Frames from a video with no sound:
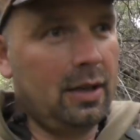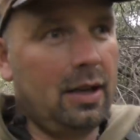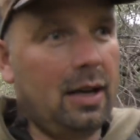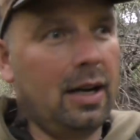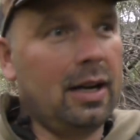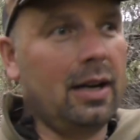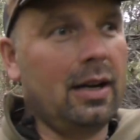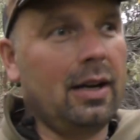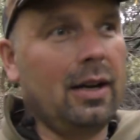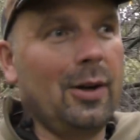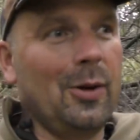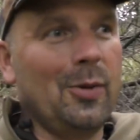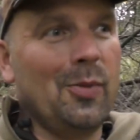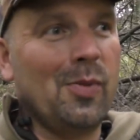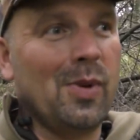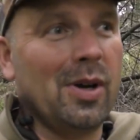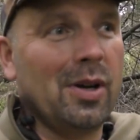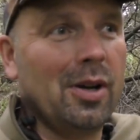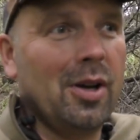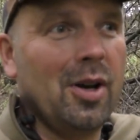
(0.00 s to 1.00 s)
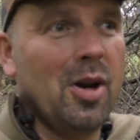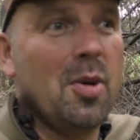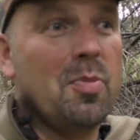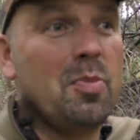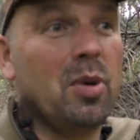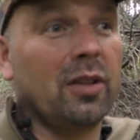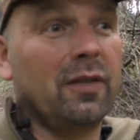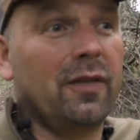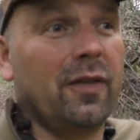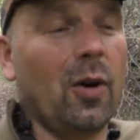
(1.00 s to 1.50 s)
Um,
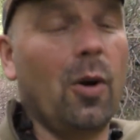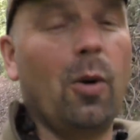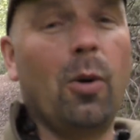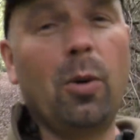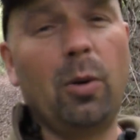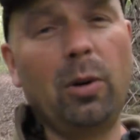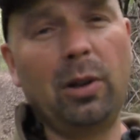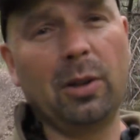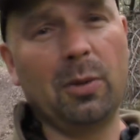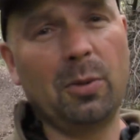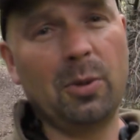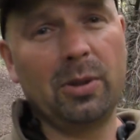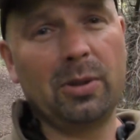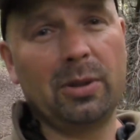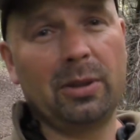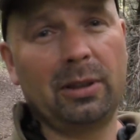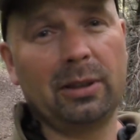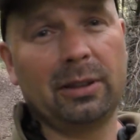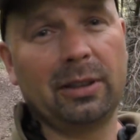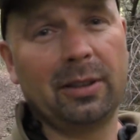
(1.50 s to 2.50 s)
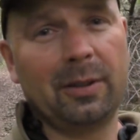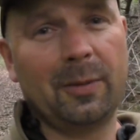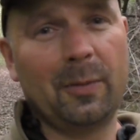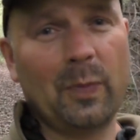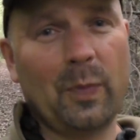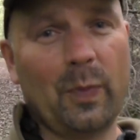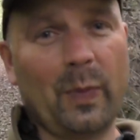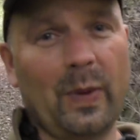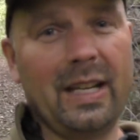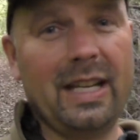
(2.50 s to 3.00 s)
but for all the world,
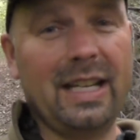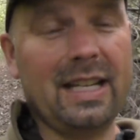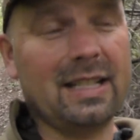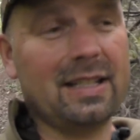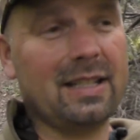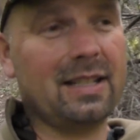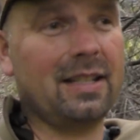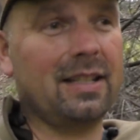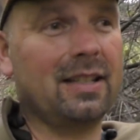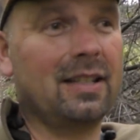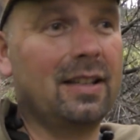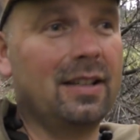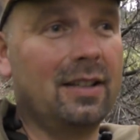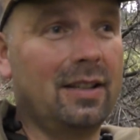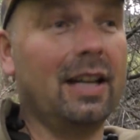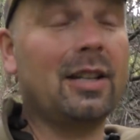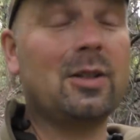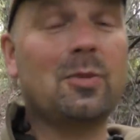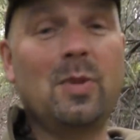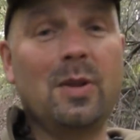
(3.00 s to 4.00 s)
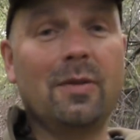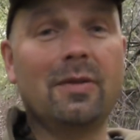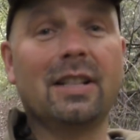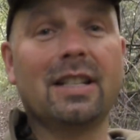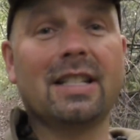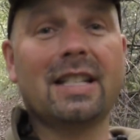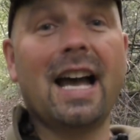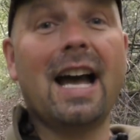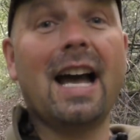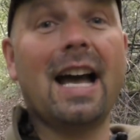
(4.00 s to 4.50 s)
it the
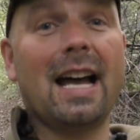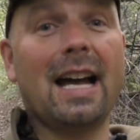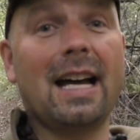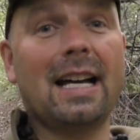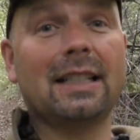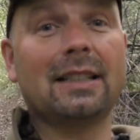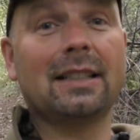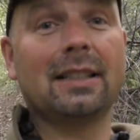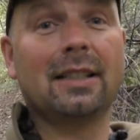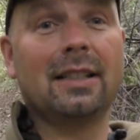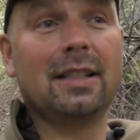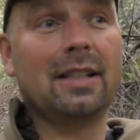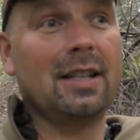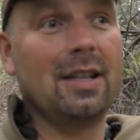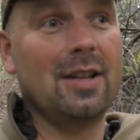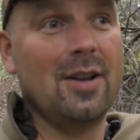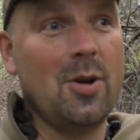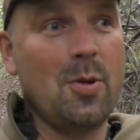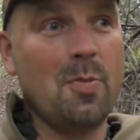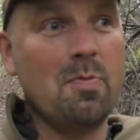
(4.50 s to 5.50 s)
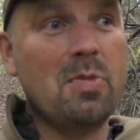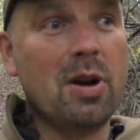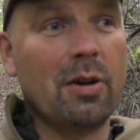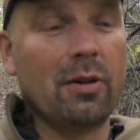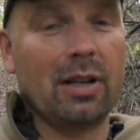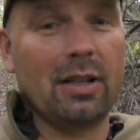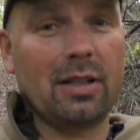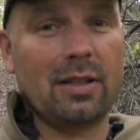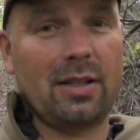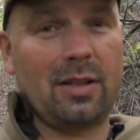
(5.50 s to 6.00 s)
experience I had
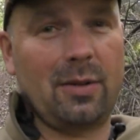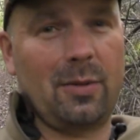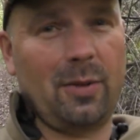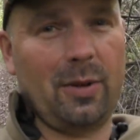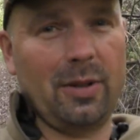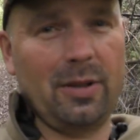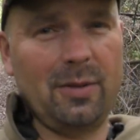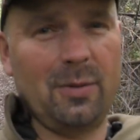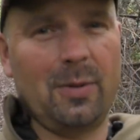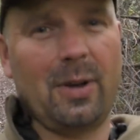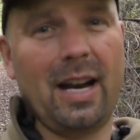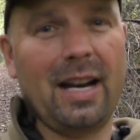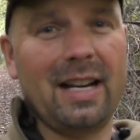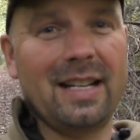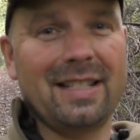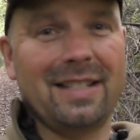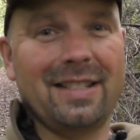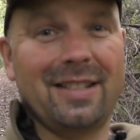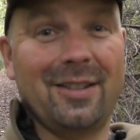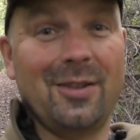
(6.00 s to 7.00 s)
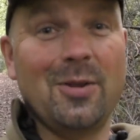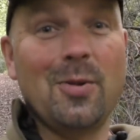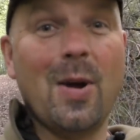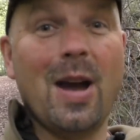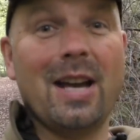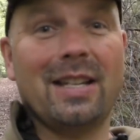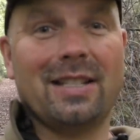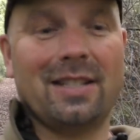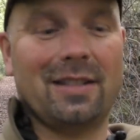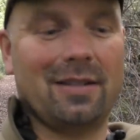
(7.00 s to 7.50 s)
mirrors what you guys in the
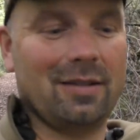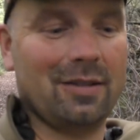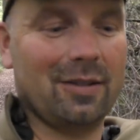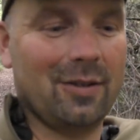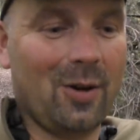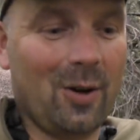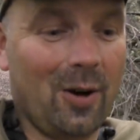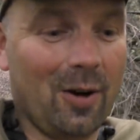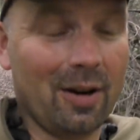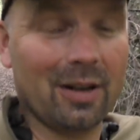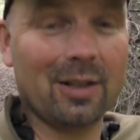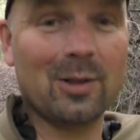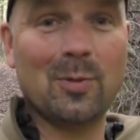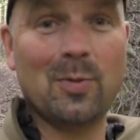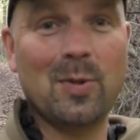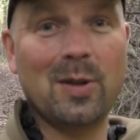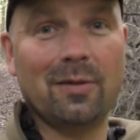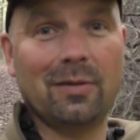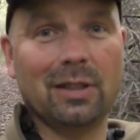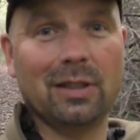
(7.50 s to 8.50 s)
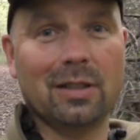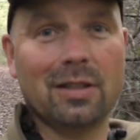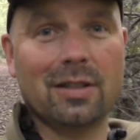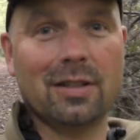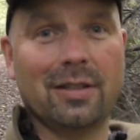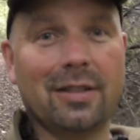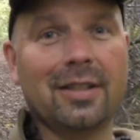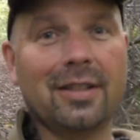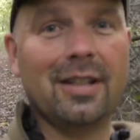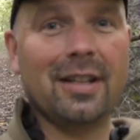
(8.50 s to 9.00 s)
US are
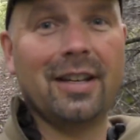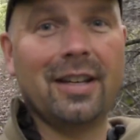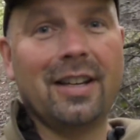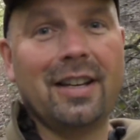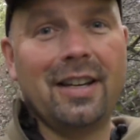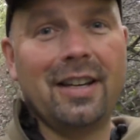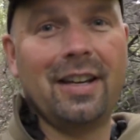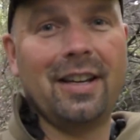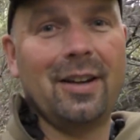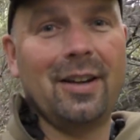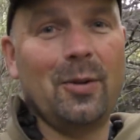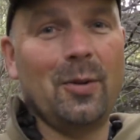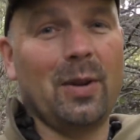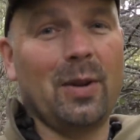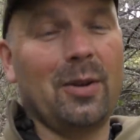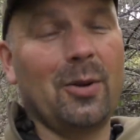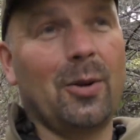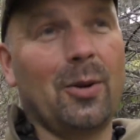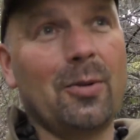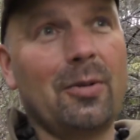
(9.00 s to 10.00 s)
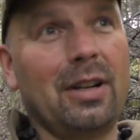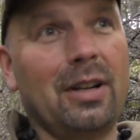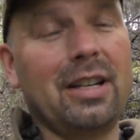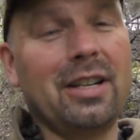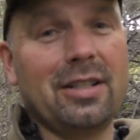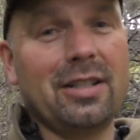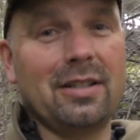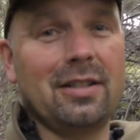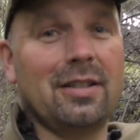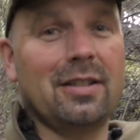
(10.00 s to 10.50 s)
experiencing with your
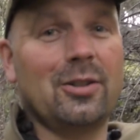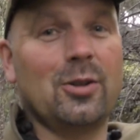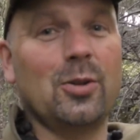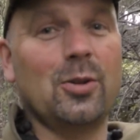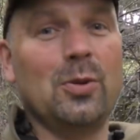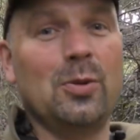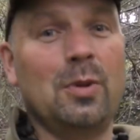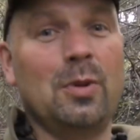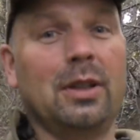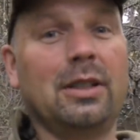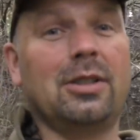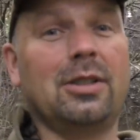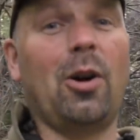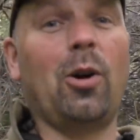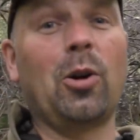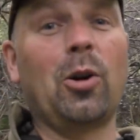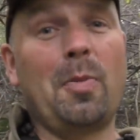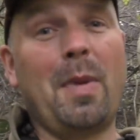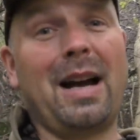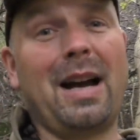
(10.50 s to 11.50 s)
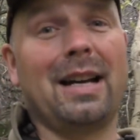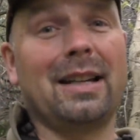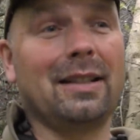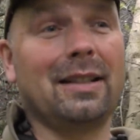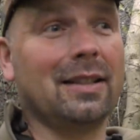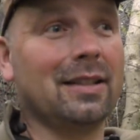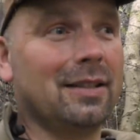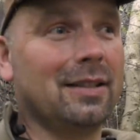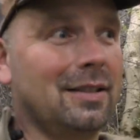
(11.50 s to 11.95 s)
relations to dog man.